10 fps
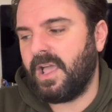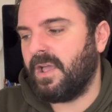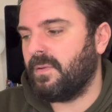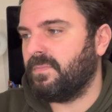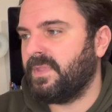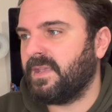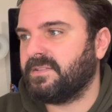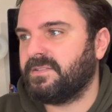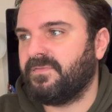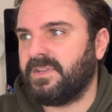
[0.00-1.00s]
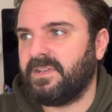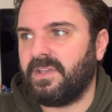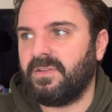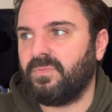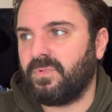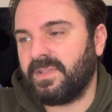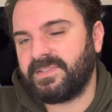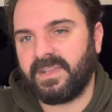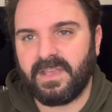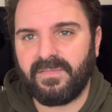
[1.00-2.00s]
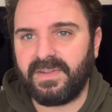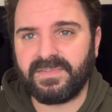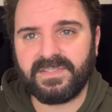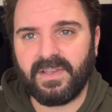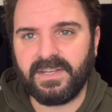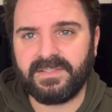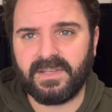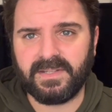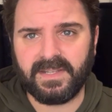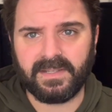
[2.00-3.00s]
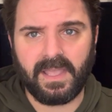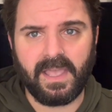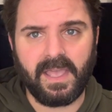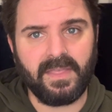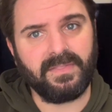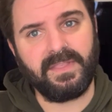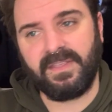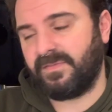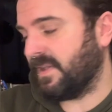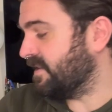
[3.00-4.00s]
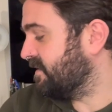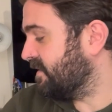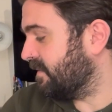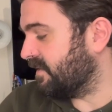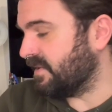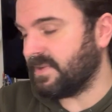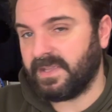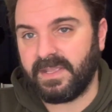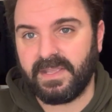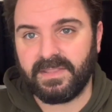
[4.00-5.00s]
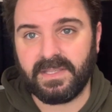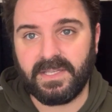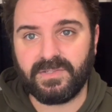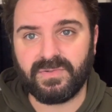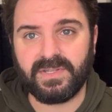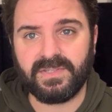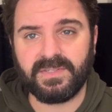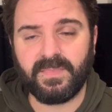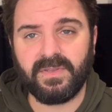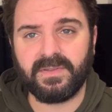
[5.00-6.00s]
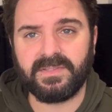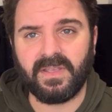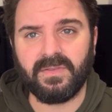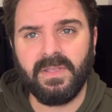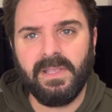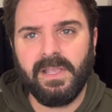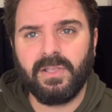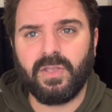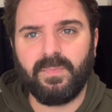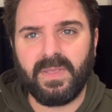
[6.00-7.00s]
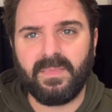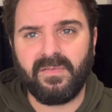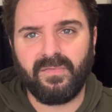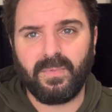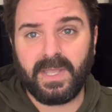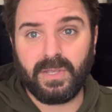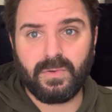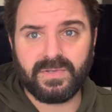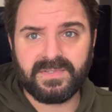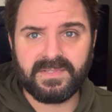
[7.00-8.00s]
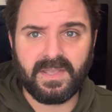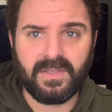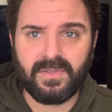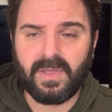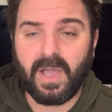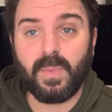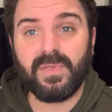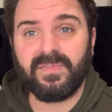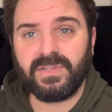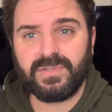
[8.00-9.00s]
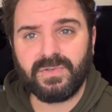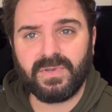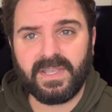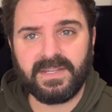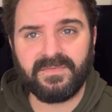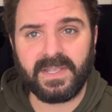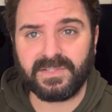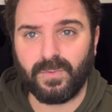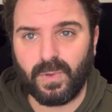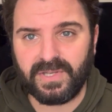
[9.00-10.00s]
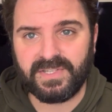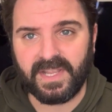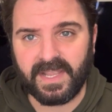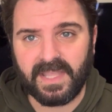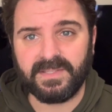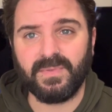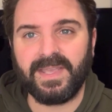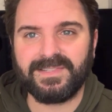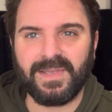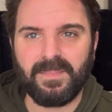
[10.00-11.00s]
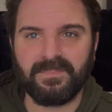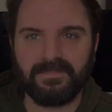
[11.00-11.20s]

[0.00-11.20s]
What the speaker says: Next video, once again, I haven't even started studying the first unit in the Traditions book, so could be a month away or so. Hope you've enjoyed. Thanks for watching. Until next time.